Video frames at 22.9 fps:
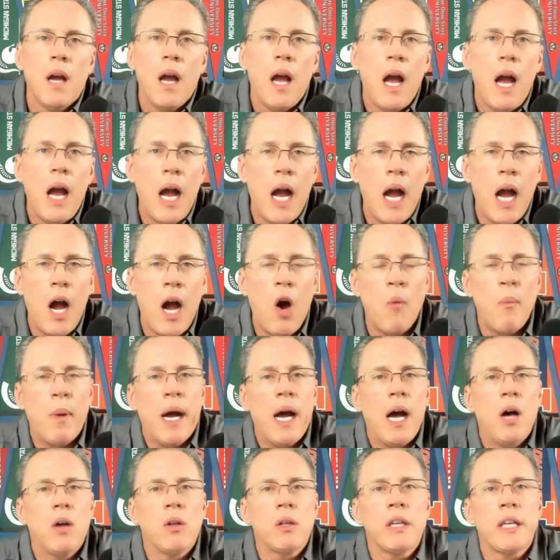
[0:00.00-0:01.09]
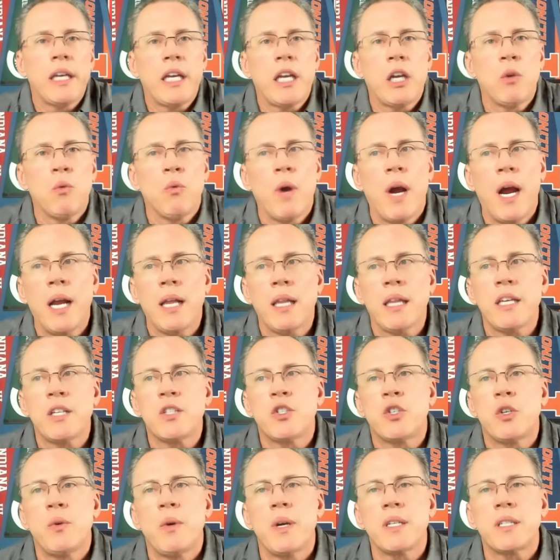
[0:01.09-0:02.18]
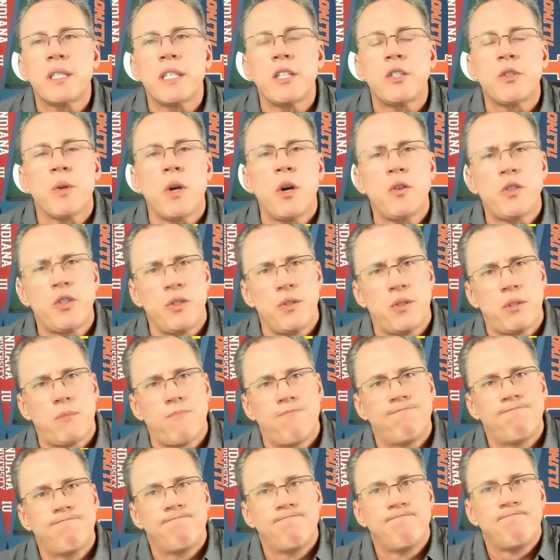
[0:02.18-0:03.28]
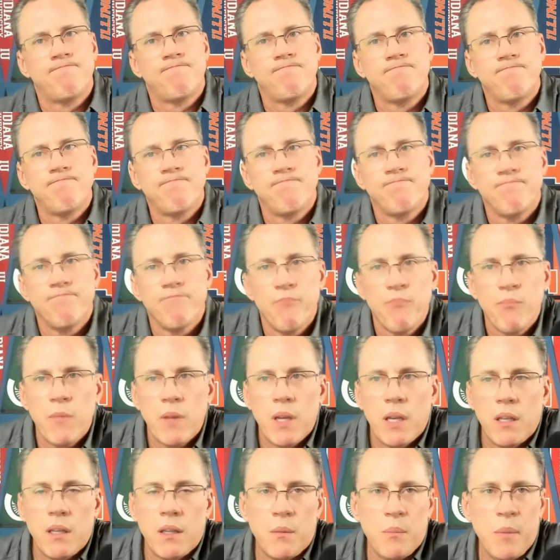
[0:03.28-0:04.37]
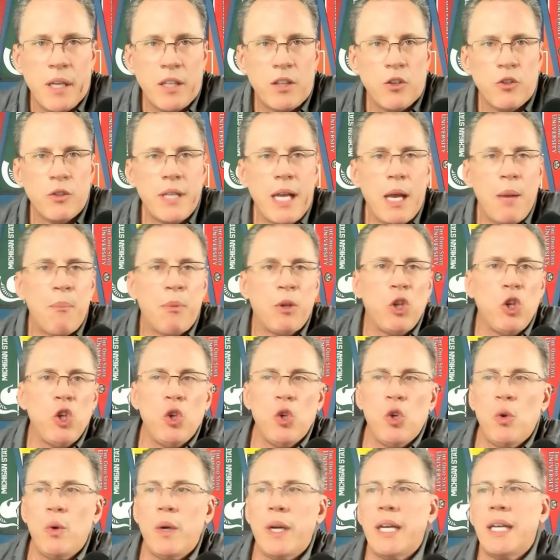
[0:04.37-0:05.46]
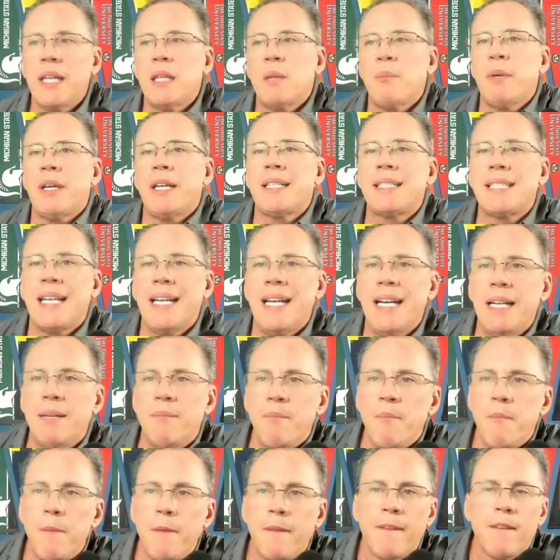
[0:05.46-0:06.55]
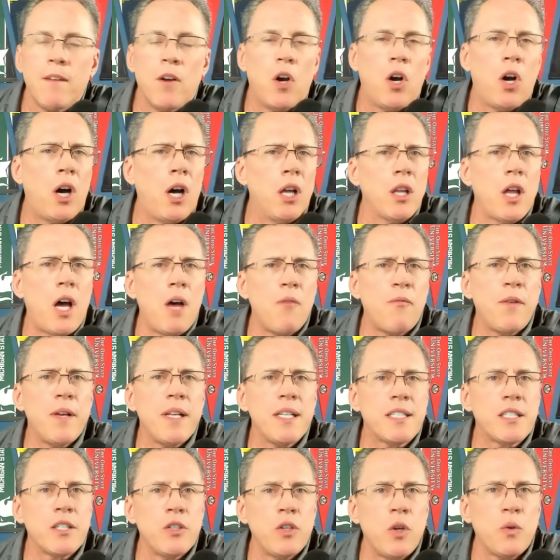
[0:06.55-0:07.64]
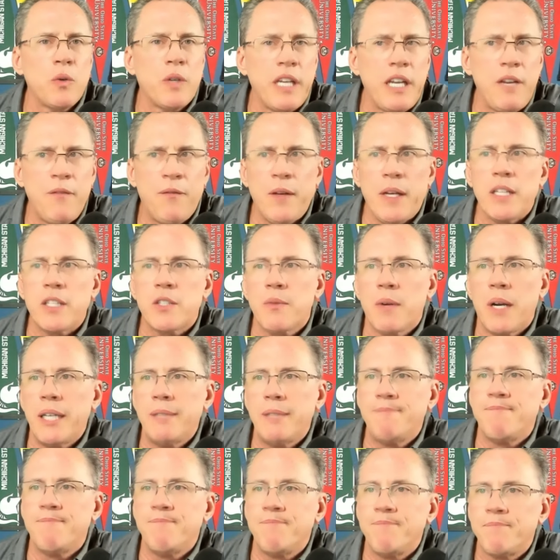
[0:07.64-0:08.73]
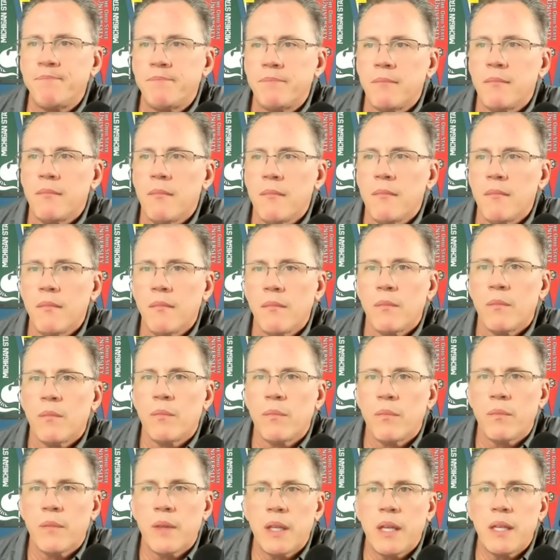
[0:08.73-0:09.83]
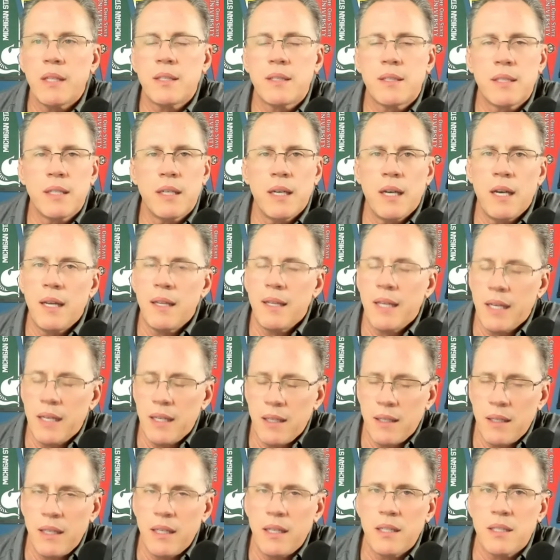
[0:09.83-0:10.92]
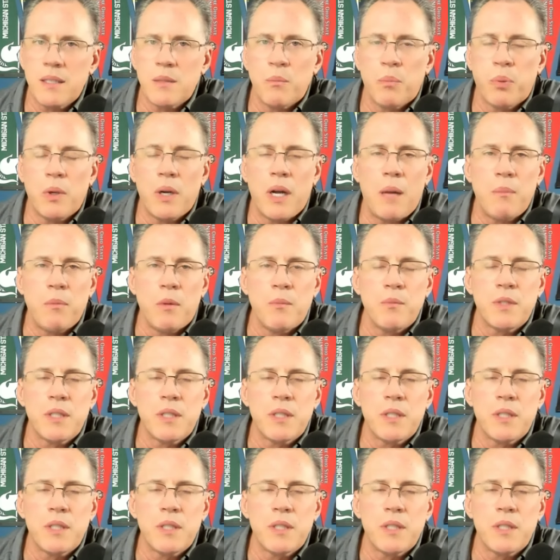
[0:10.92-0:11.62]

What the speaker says: how about Lincoln Riley's USC Trojans? They make their debut in the Big Ten. All offense and no defense, right? That could lead to some problems